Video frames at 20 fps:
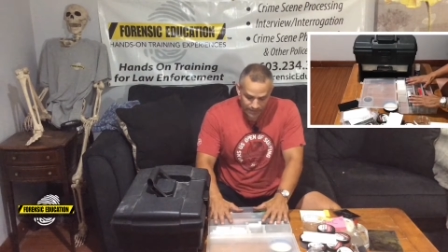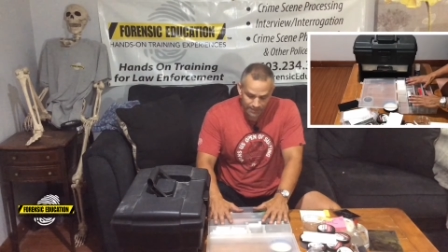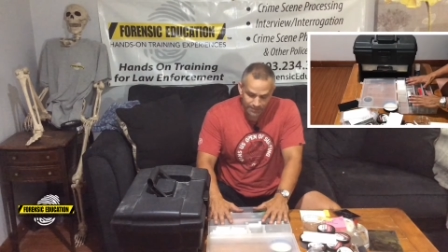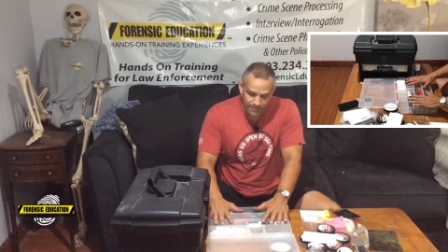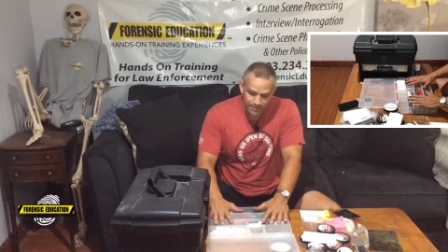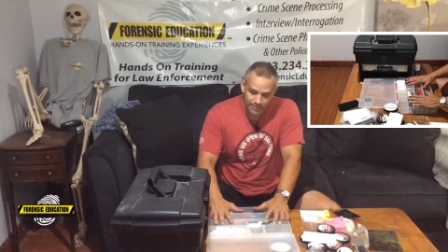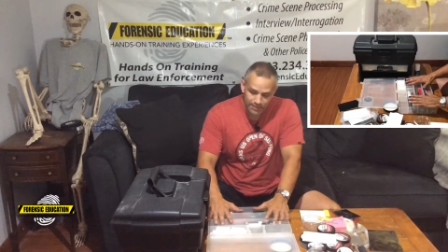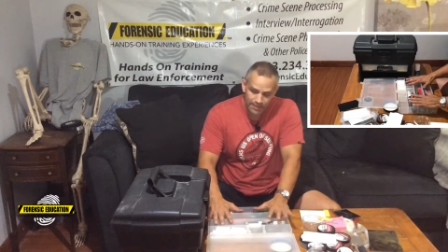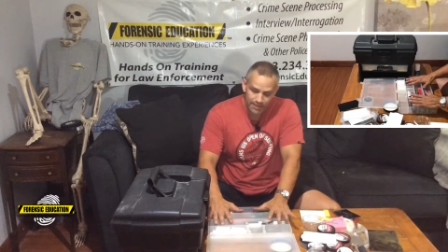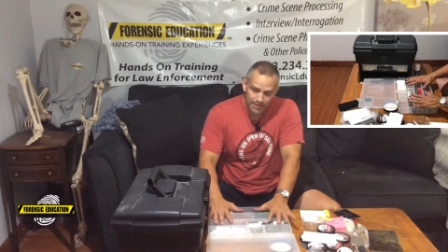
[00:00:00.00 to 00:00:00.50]
need
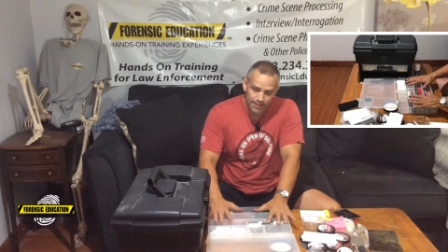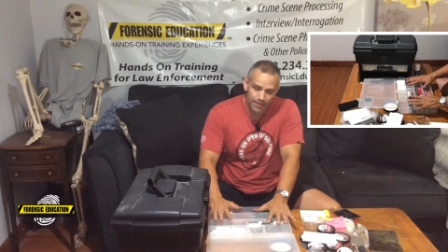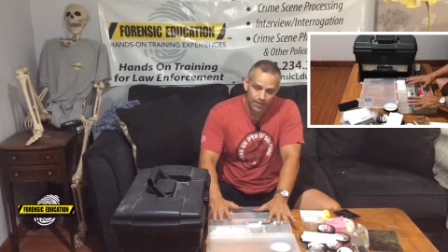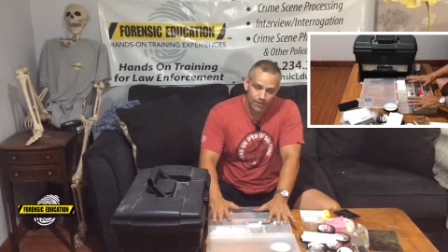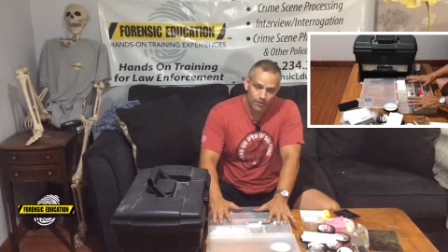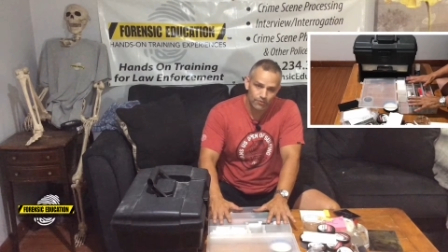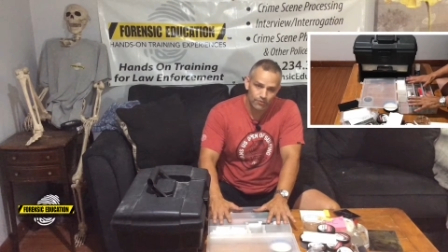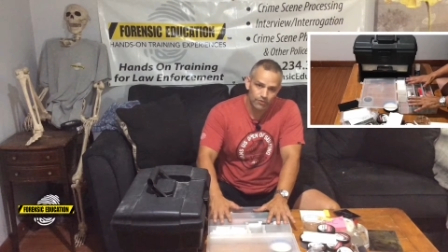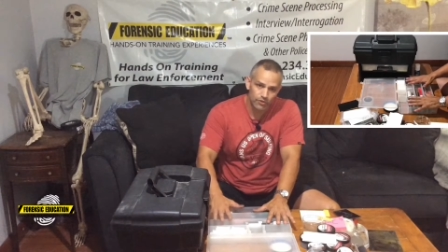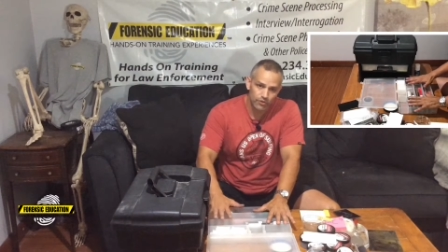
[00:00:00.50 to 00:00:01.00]
to take
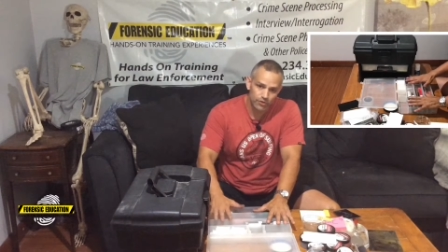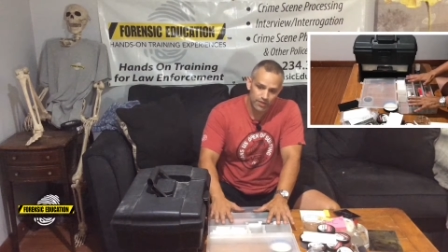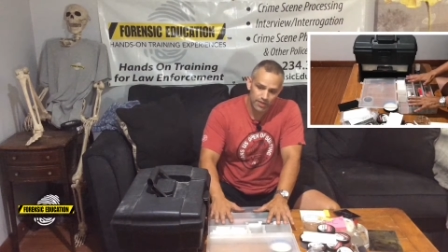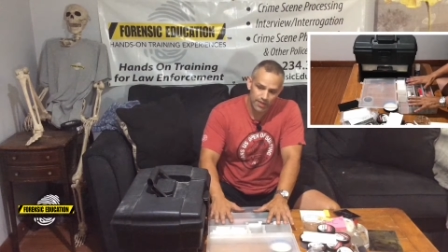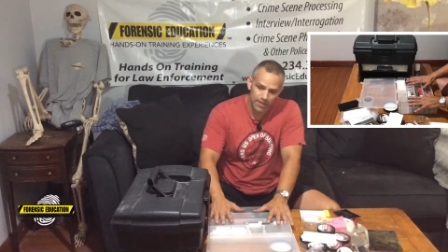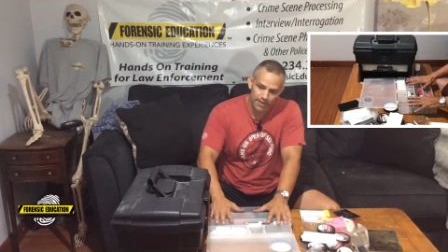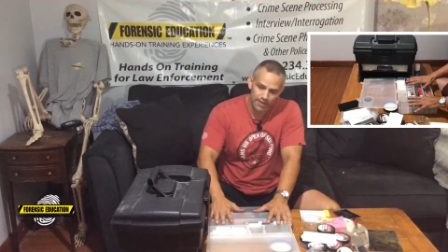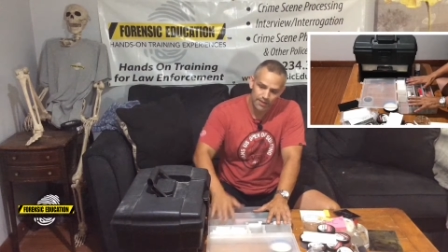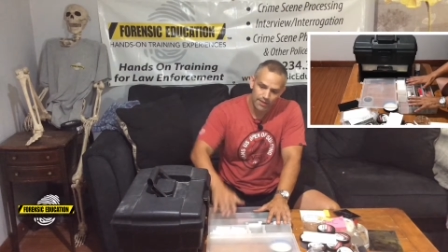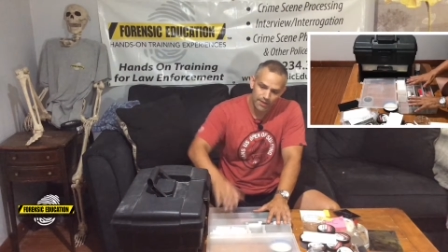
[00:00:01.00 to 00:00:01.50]
care of your
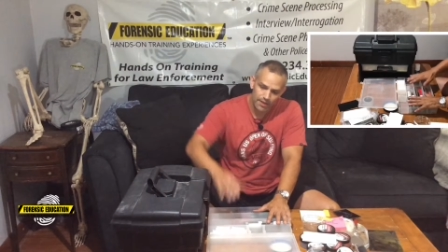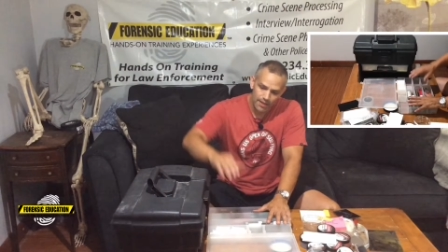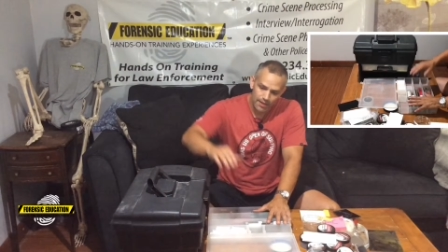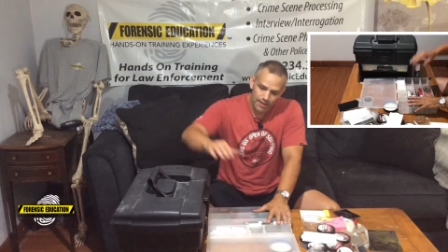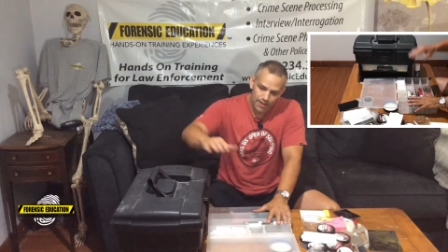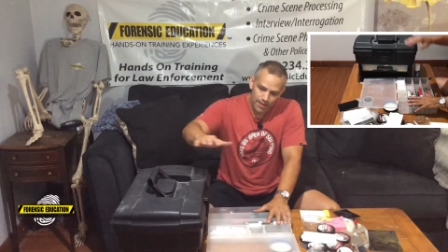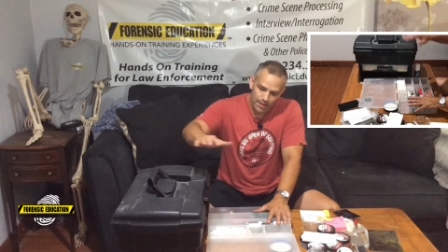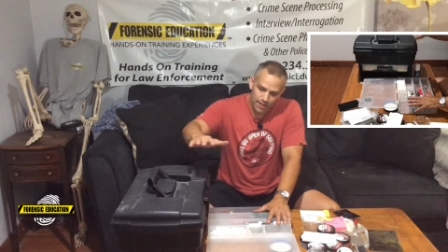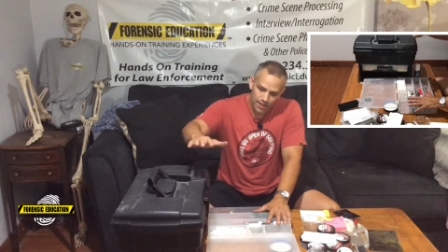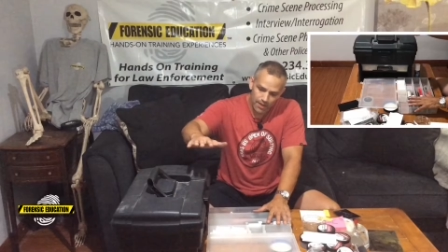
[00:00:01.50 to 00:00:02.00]
kit.
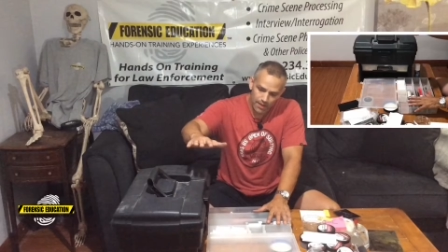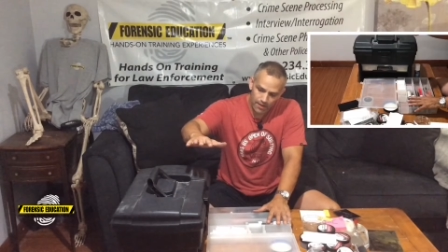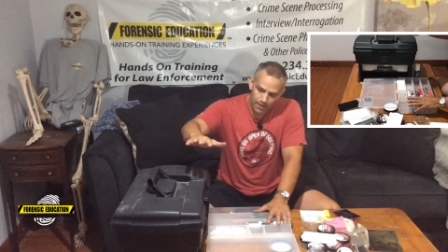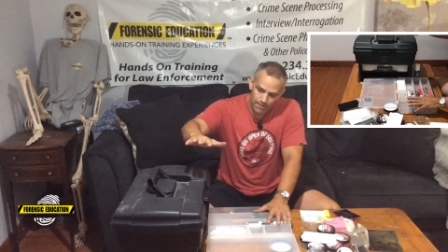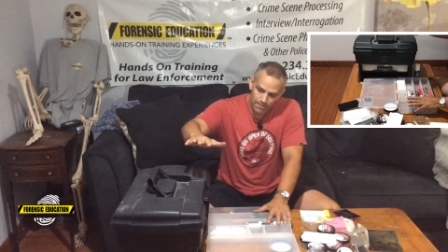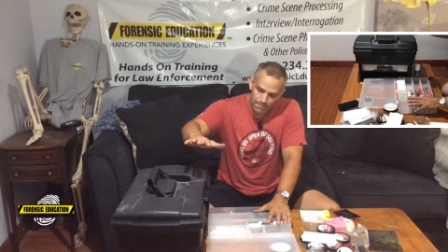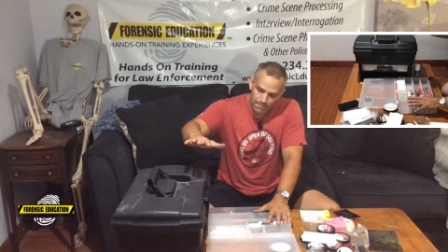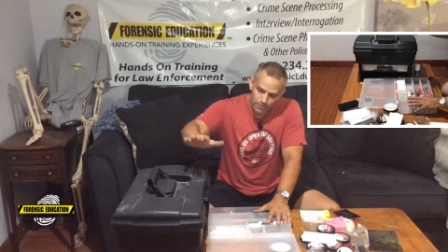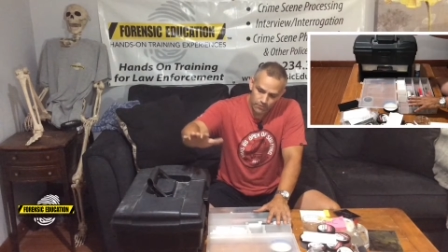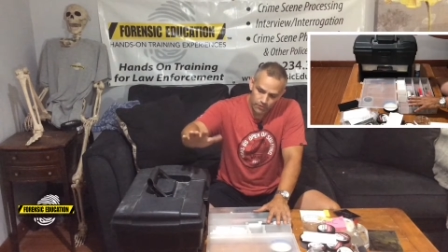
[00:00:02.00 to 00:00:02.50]

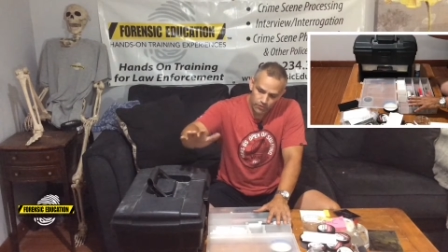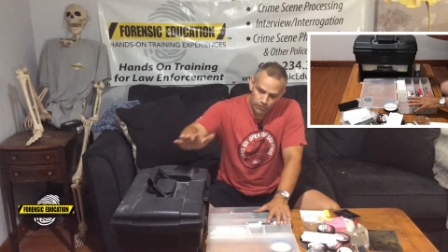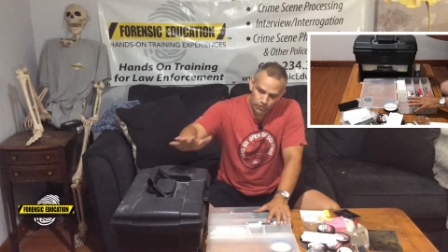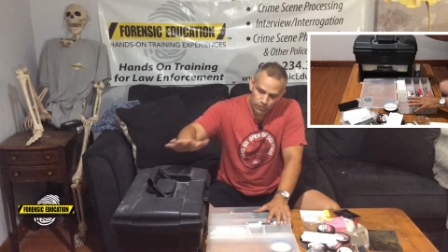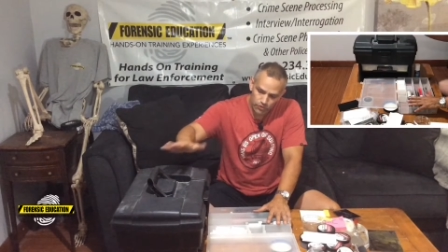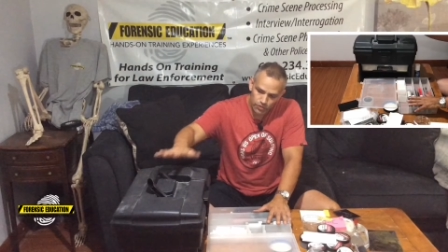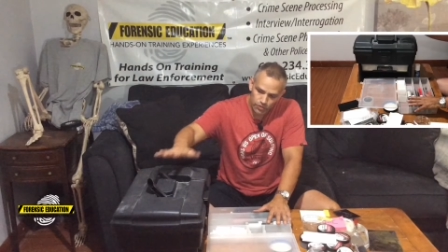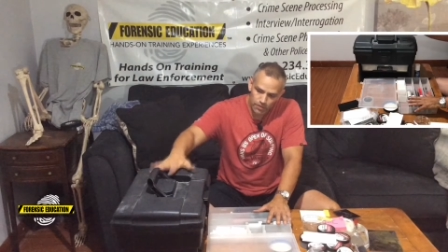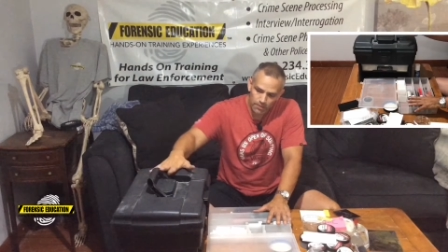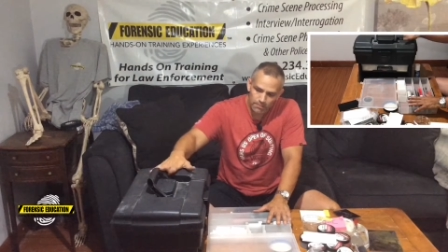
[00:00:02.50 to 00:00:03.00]
You
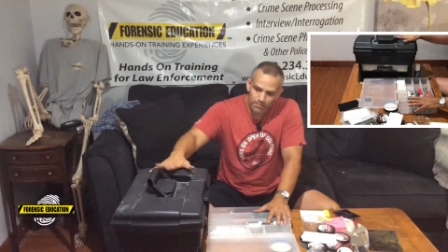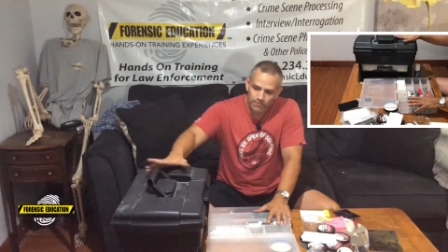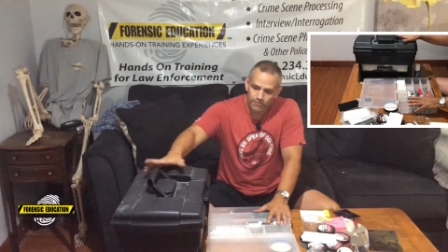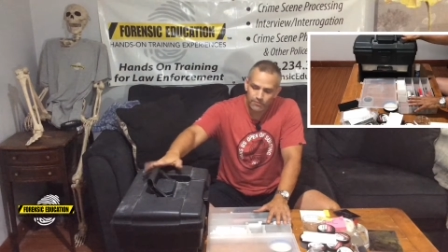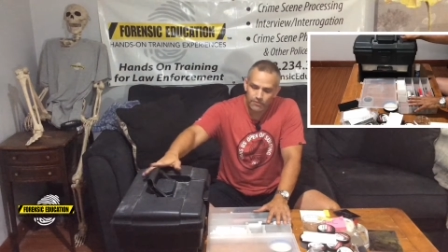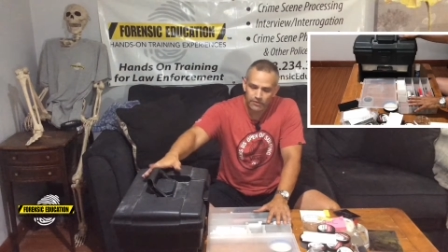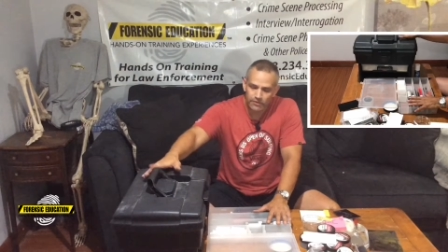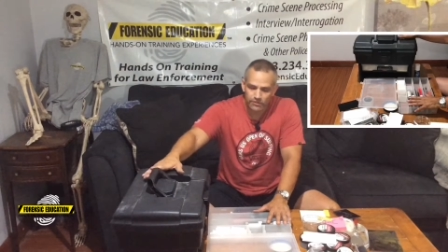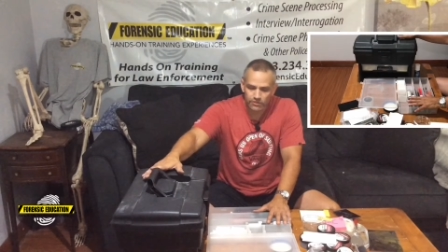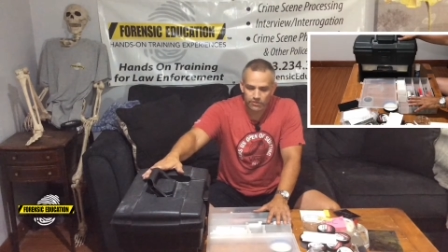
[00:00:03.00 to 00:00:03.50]
should keep it
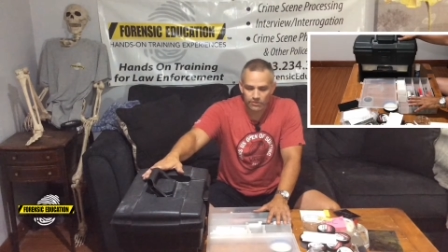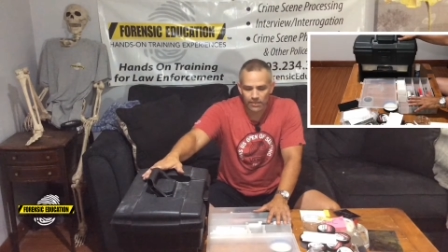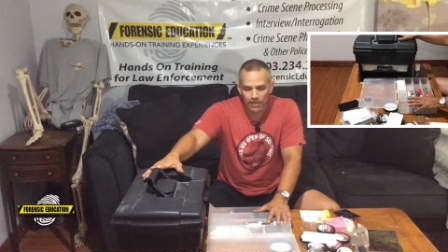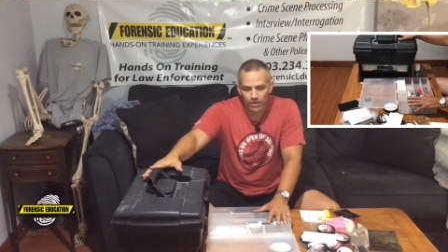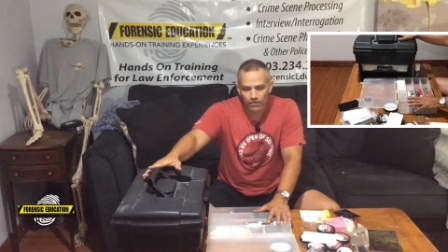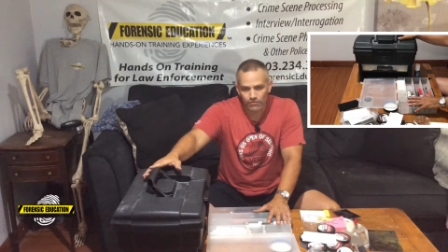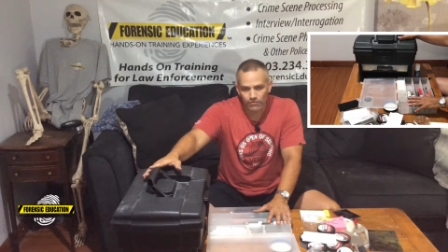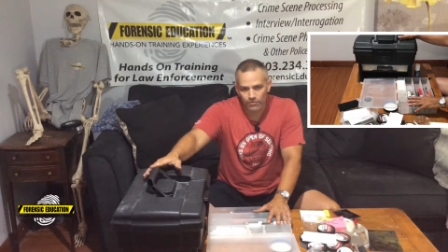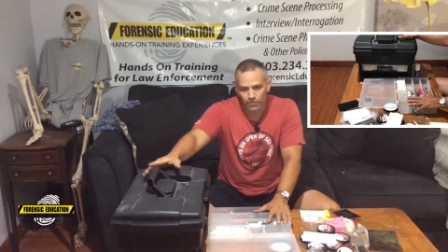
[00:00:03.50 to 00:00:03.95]
for yourself.